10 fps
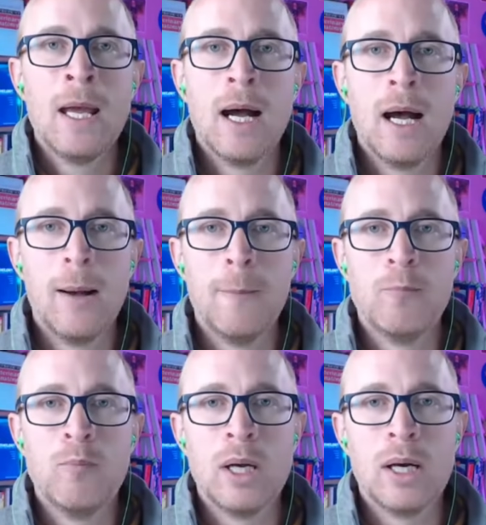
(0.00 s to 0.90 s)
I
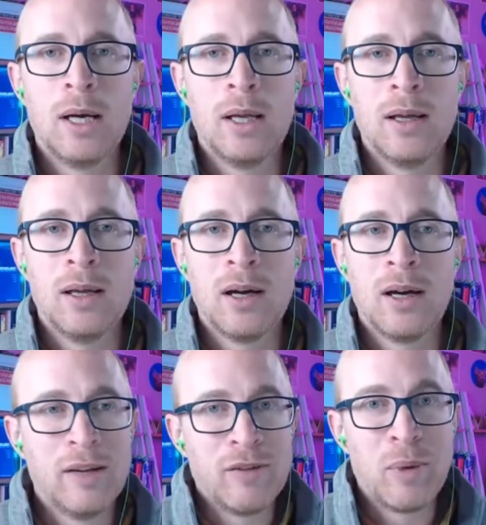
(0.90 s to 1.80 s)

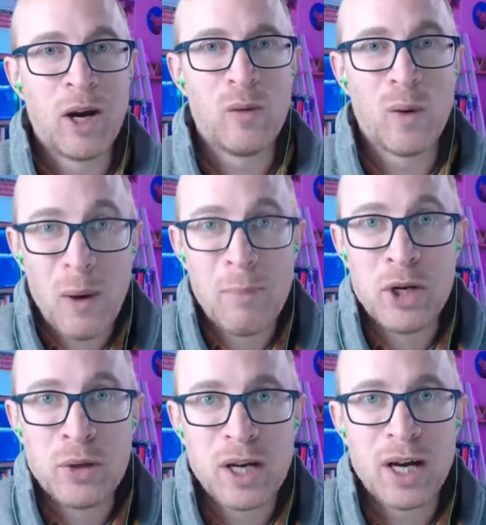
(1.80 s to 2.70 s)
live in the part of the world where
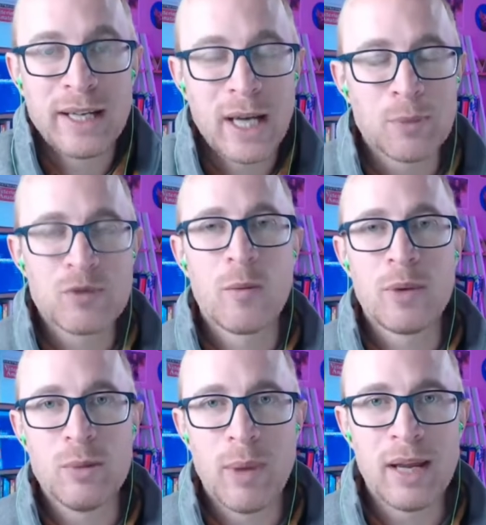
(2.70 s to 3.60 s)
Manuka honey comes from,
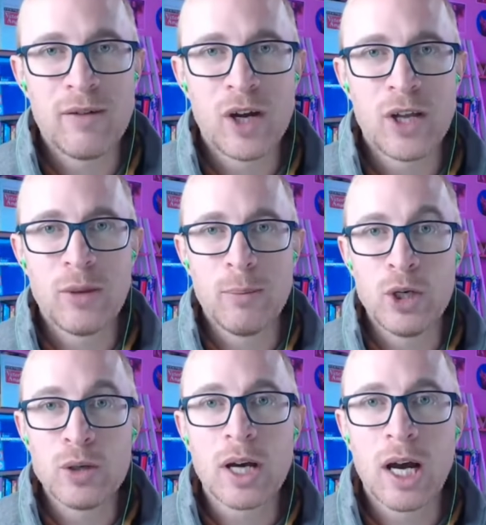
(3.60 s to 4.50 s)
and you may have heard that
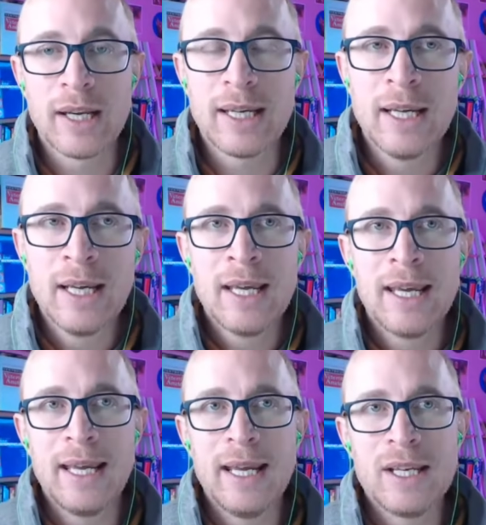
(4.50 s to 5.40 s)
Manuka honey
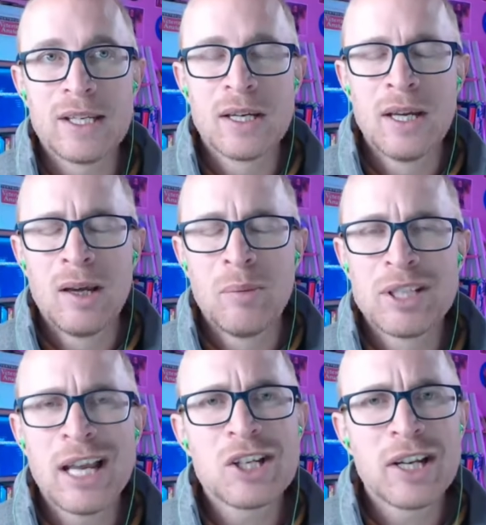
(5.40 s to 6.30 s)
is
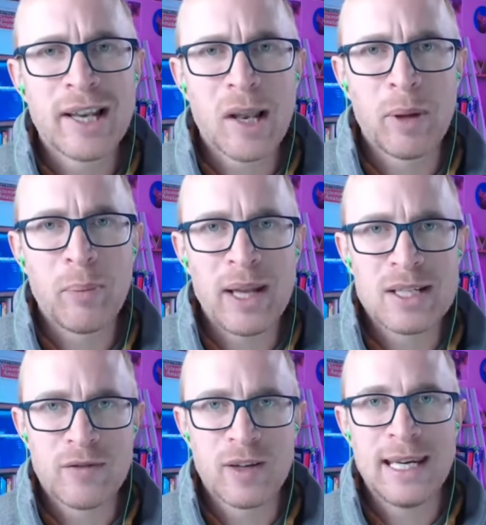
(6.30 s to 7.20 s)
potentially a little bit
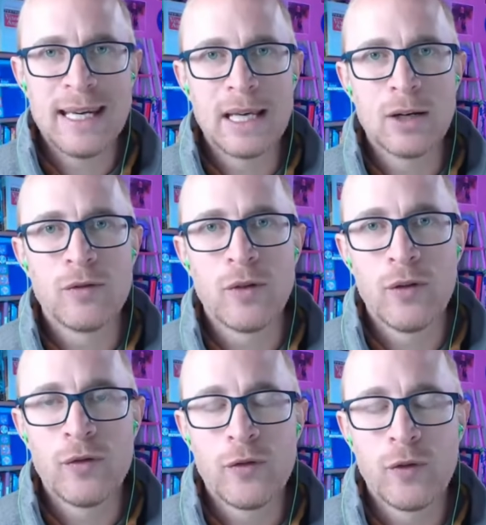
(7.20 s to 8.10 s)
better for healing of
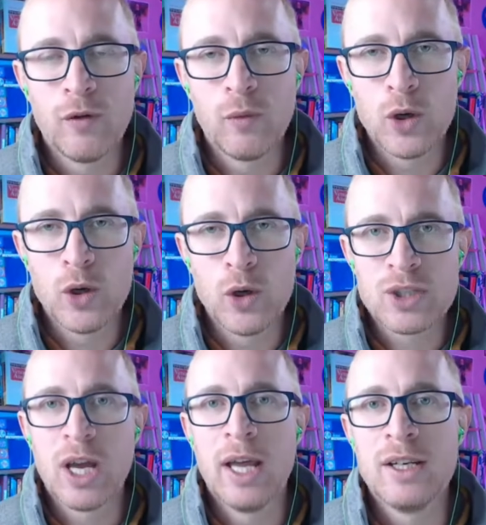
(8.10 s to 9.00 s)

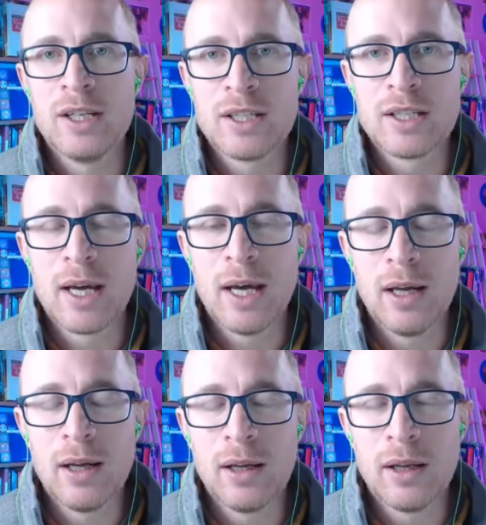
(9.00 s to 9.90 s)
wounds and
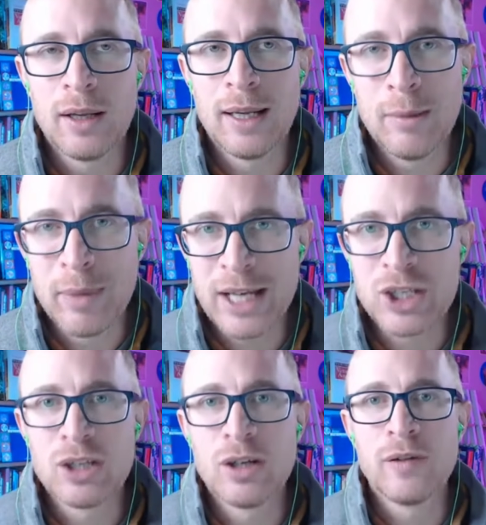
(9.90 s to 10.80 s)

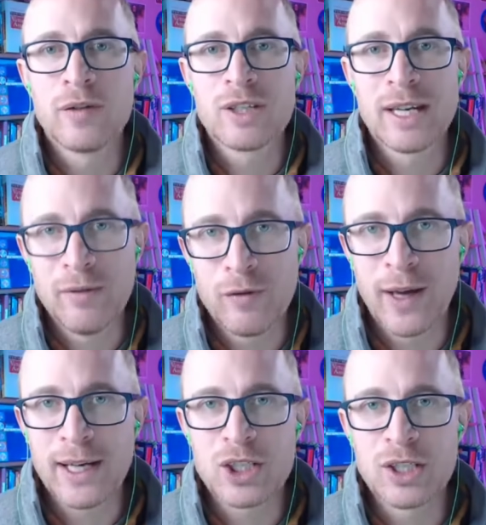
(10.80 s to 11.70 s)
elimination of skin
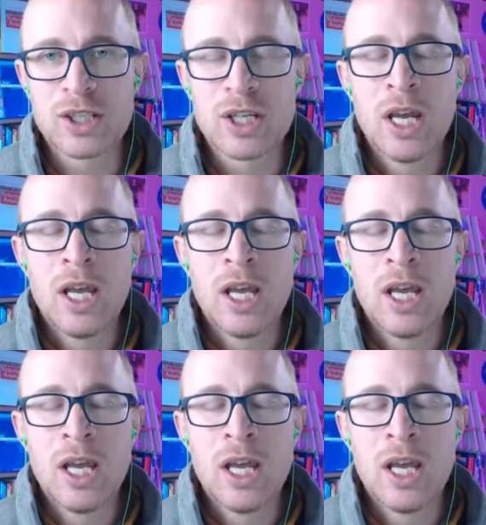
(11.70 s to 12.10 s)
infections.